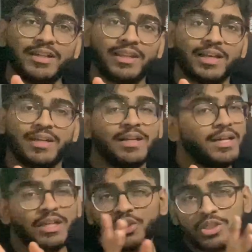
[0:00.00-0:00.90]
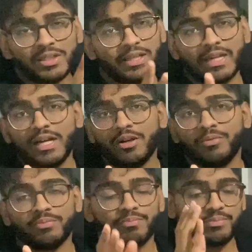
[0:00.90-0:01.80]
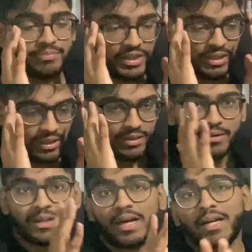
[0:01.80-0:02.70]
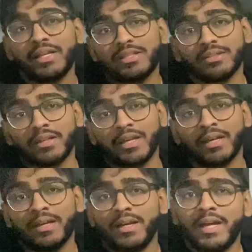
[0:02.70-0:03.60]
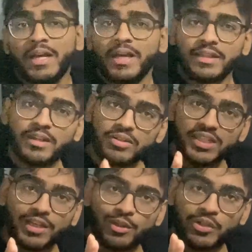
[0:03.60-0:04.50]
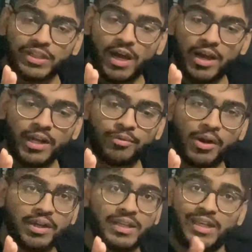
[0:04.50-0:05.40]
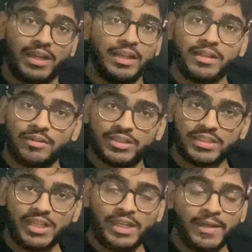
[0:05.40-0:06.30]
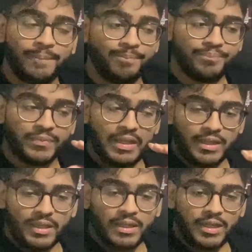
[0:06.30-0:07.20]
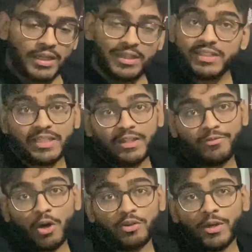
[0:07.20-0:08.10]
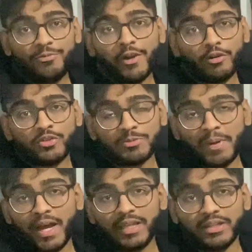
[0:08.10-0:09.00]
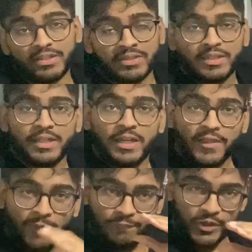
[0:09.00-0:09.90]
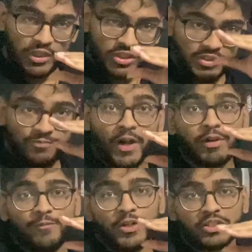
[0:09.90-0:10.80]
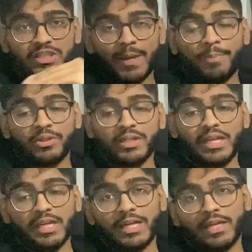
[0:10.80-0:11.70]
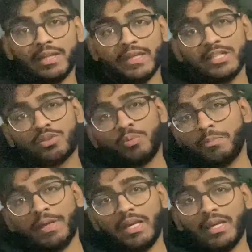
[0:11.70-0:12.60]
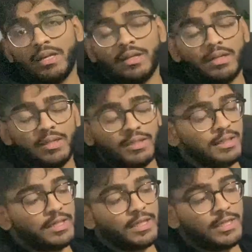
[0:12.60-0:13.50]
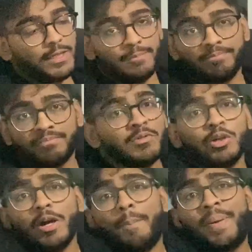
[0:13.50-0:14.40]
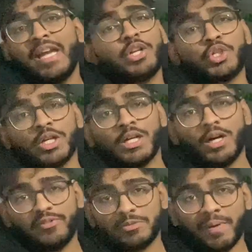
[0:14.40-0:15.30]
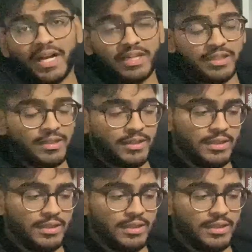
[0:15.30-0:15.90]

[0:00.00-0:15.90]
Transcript: they're chilling out, nicely, they'll take a look at the hierarchy and they'll see, let's say they've got a fear of spiders. The very first step on the list will be look at a picture of a spider.